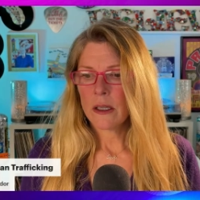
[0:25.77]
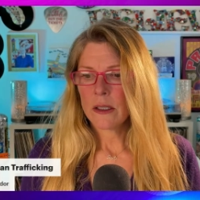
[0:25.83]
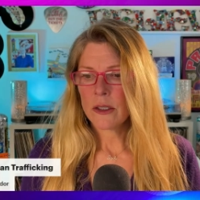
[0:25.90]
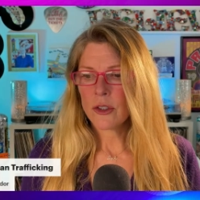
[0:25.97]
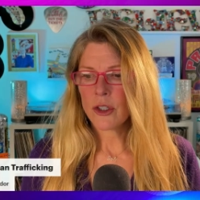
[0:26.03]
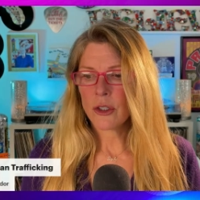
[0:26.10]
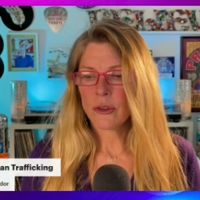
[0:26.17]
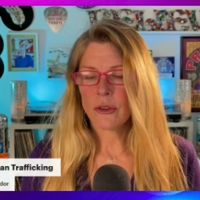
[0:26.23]

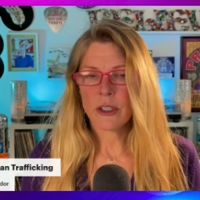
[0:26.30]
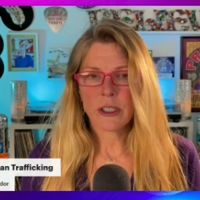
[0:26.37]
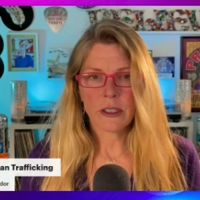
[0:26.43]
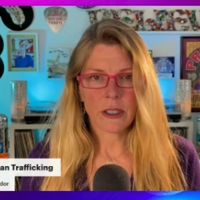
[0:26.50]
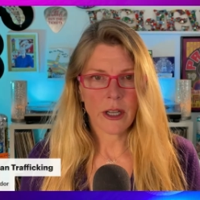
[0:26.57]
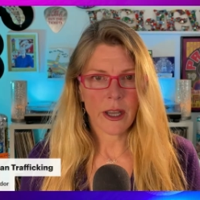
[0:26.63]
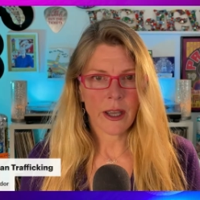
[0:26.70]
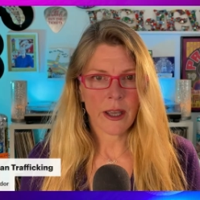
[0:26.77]

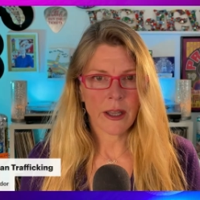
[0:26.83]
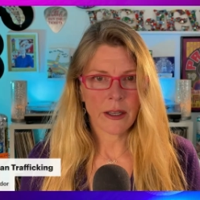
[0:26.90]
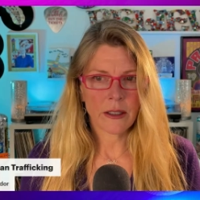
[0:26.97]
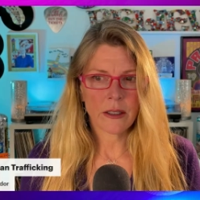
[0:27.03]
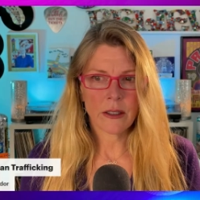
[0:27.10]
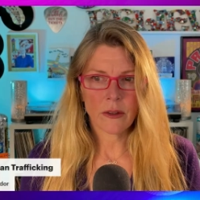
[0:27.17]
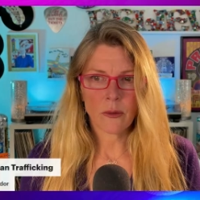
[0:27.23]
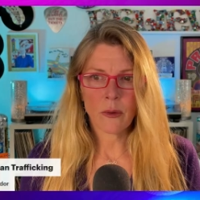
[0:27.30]
Children
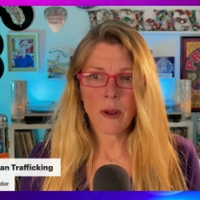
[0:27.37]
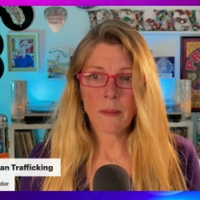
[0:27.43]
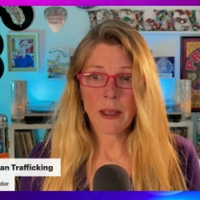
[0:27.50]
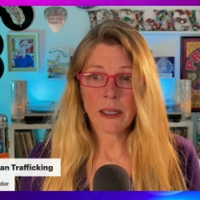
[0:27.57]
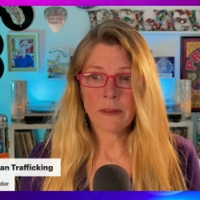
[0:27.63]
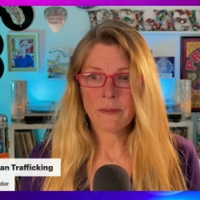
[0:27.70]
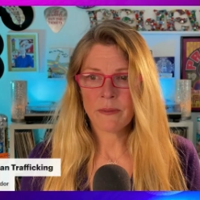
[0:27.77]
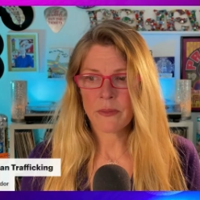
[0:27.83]
and
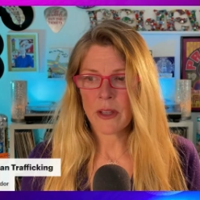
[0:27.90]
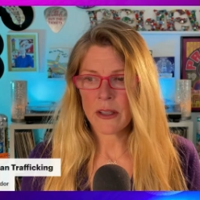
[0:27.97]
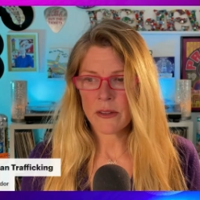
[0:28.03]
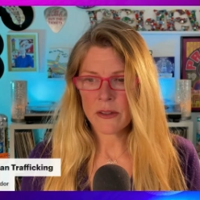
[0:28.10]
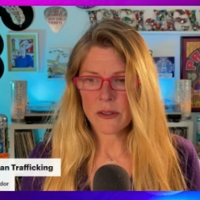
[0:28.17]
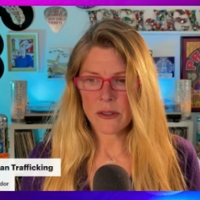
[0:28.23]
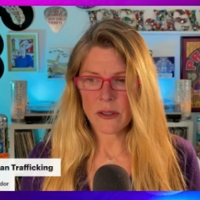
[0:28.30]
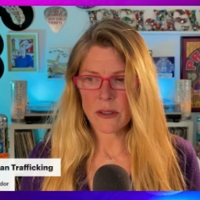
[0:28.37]
women,
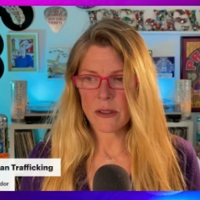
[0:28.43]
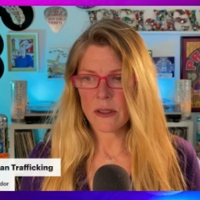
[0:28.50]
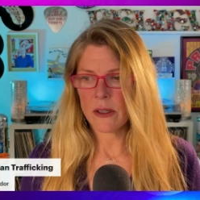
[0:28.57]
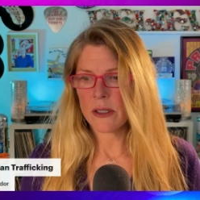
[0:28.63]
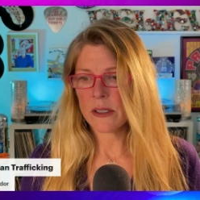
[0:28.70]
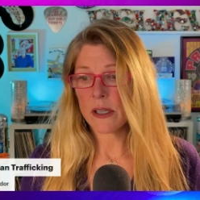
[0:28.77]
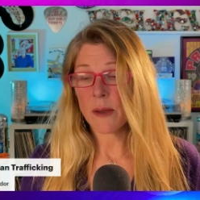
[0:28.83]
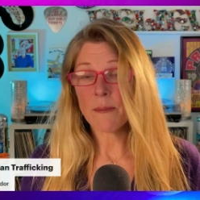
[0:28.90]
and
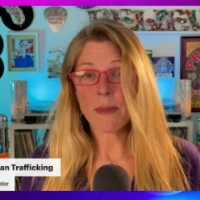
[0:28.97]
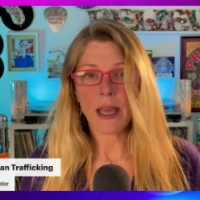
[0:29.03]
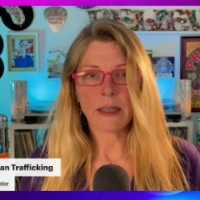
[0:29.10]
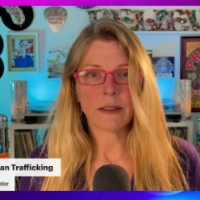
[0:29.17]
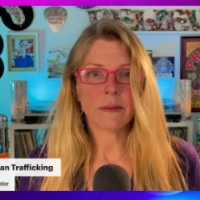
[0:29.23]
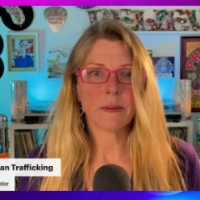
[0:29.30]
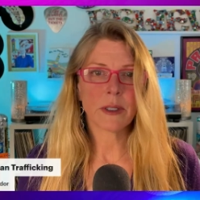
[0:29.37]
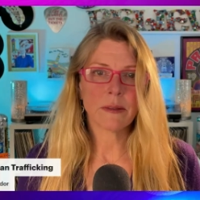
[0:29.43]
some
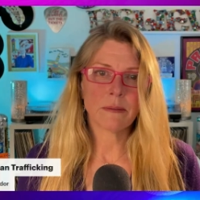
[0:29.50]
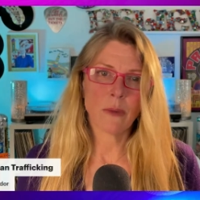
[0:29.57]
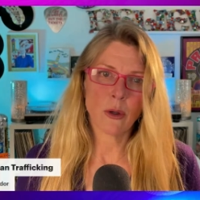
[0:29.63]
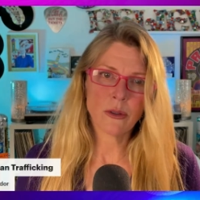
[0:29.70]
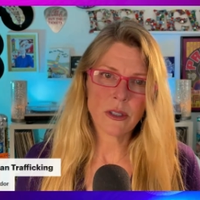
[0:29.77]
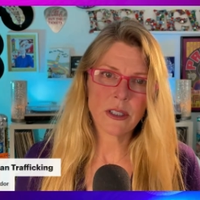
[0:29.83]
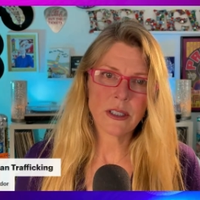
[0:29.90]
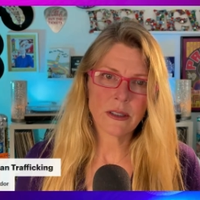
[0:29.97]
men, but
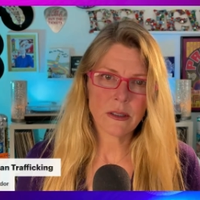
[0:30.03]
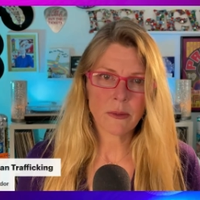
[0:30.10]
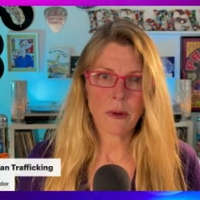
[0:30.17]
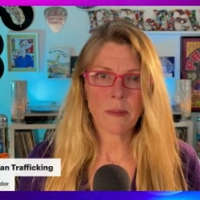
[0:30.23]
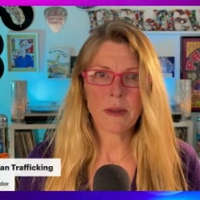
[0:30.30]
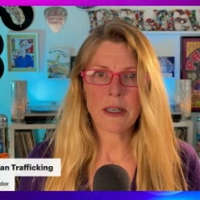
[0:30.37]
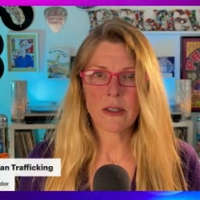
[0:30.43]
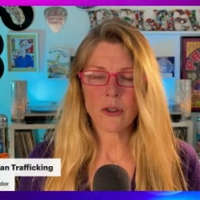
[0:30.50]
mostly it's
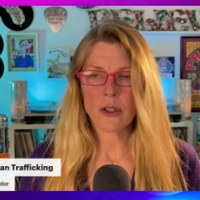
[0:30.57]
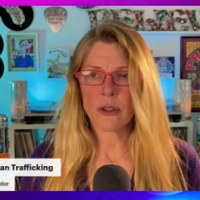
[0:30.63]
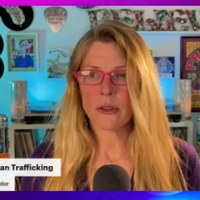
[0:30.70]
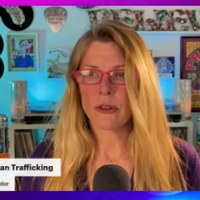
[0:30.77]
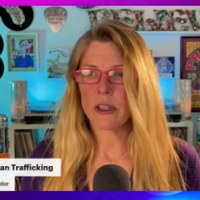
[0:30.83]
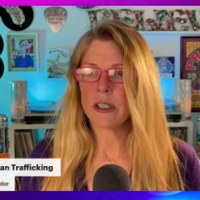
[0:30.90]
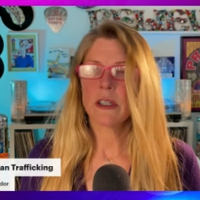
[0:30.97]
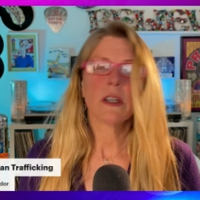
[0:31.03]
women and
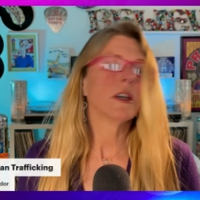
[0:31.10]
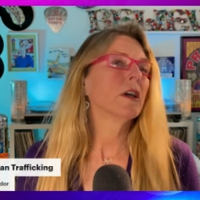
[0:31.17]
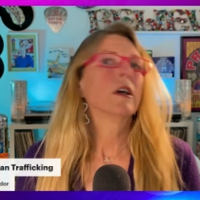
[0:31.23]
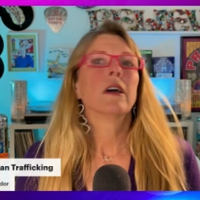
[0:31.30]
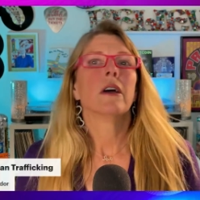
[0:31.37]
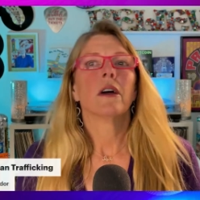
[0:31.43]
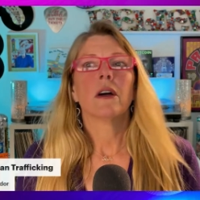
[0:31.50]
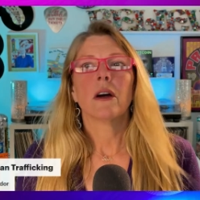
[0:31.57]
children,
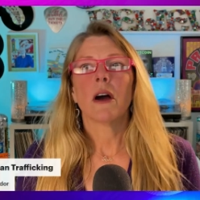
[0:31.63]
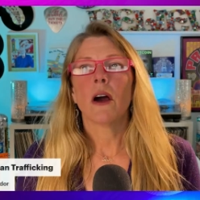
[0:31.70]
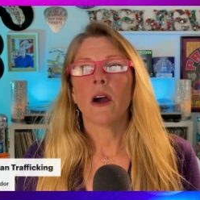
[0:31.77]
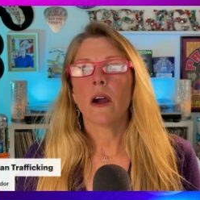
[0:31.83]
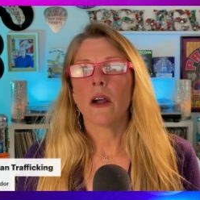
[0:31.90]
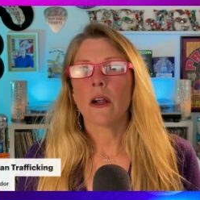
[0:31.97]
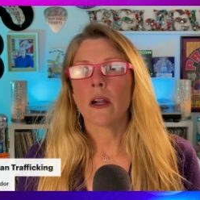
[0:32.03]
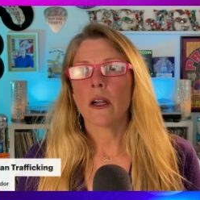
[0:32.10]

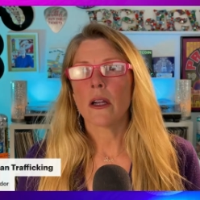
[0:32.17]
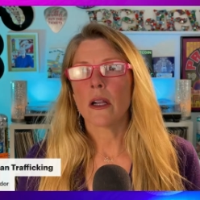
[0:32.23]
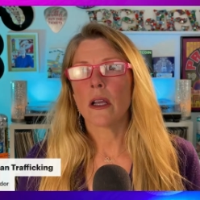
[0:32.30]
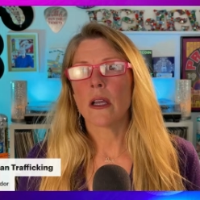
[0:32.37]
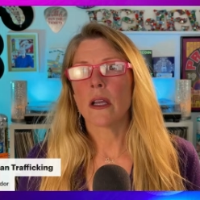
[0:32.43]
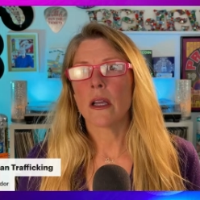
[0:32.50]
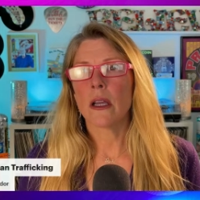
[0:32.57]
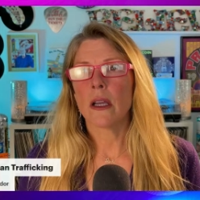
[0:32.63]
are
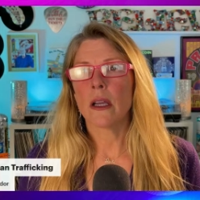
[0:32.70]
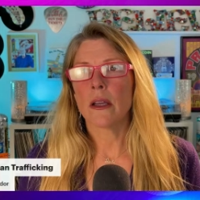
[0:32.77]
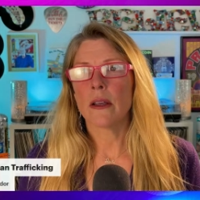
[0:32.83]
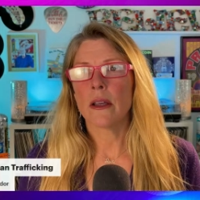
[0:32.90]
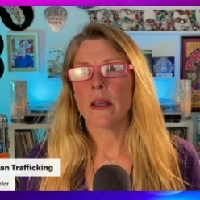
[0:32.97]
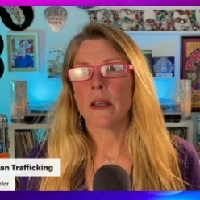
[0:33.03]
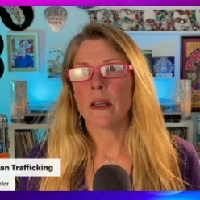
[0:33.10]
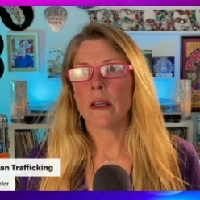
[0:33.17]

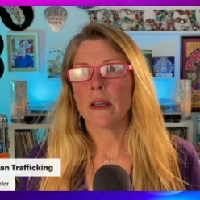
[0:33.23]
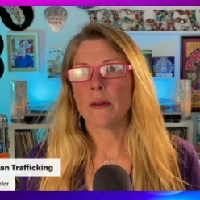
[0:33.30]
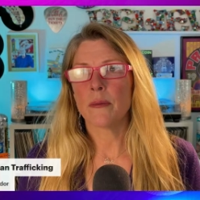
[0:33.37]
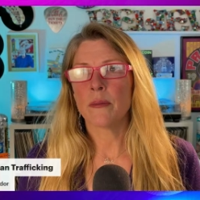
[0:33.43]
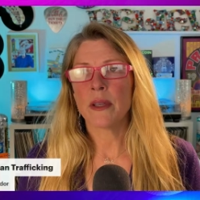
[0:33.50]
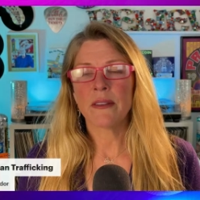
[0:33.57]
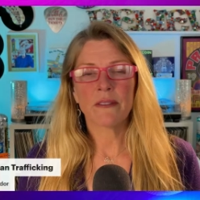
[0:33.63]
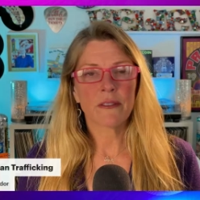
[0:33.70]

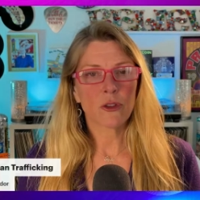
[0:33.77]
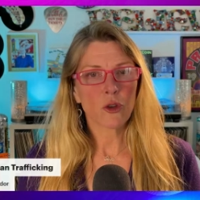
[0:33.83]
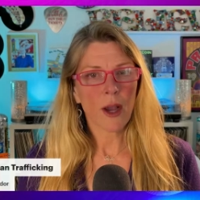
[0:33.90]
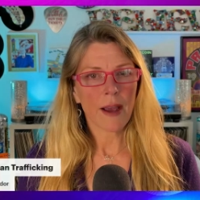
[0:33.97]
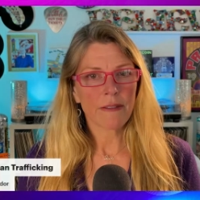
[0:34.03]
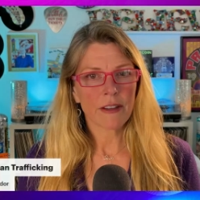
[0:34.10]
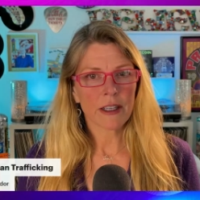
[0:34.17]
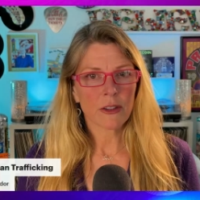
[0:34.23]
being
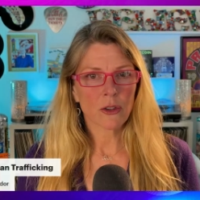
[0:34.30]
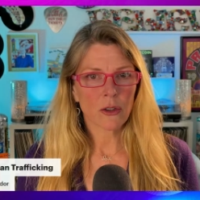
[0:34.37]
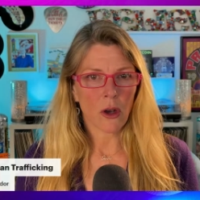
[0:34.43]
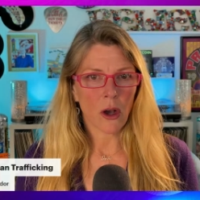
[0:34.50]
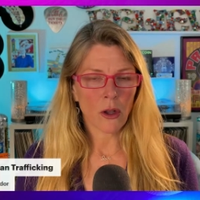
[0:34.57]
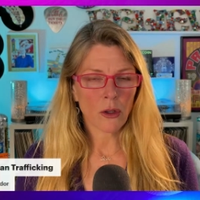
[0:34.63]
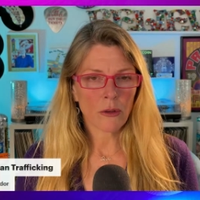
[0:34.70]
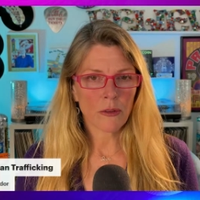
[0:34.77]
trafficked
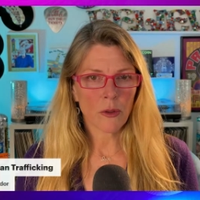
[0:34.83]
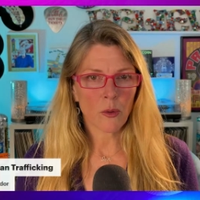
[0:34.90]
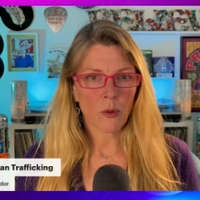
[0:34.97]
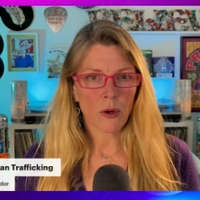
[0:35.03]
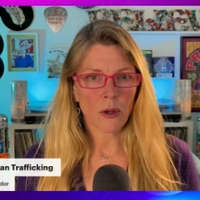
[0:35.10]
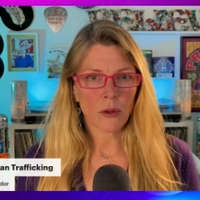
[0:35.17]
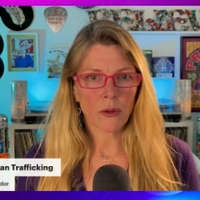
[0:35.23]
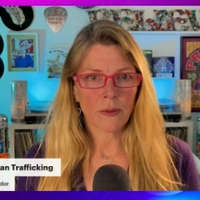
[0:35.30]
all over the
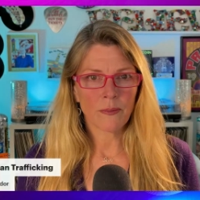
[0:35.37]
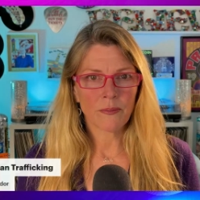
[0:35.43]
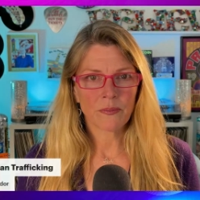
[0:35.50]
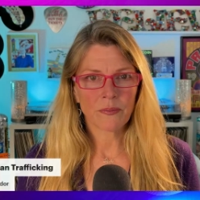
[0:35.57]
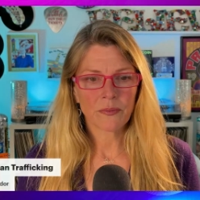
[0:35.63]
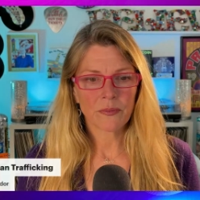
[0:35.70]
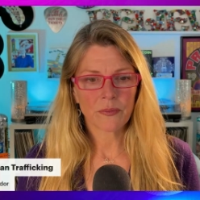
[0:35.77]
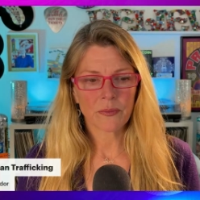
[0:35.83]
world
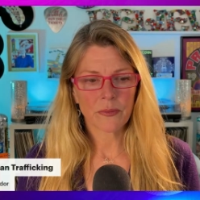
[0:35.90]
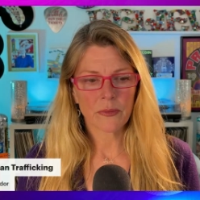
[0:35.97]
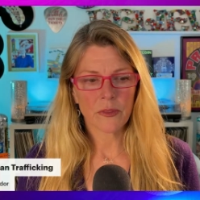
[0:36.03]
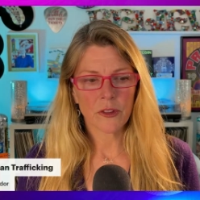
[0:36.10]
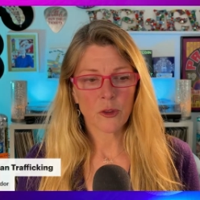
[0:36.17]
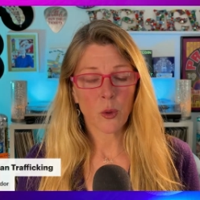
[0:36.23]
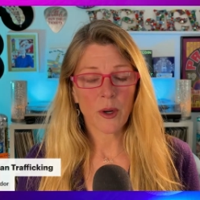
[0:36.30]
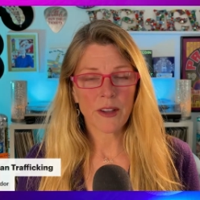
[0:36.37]

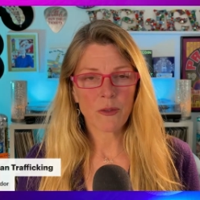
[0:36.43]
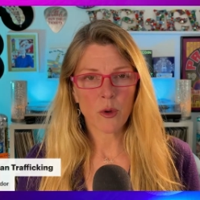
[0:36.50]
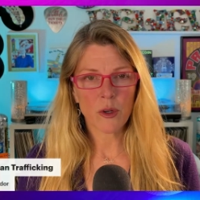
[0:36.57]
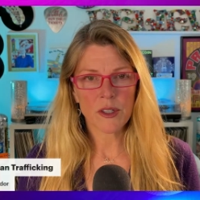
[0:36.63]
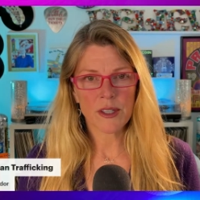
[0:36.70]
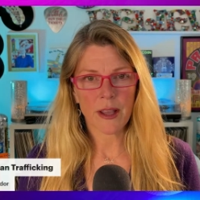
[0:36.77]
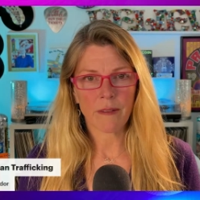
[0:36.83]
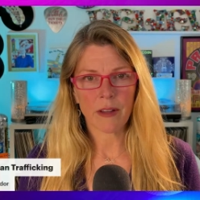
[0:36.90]

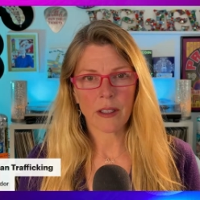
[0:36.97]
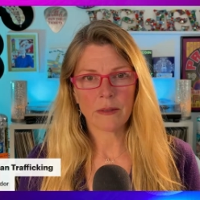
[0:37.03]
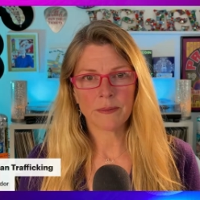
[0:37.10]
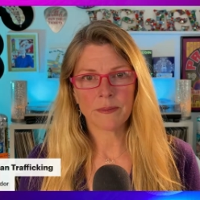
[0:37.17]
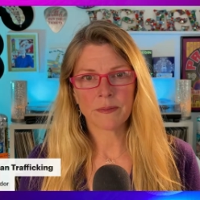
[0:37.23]
24/7.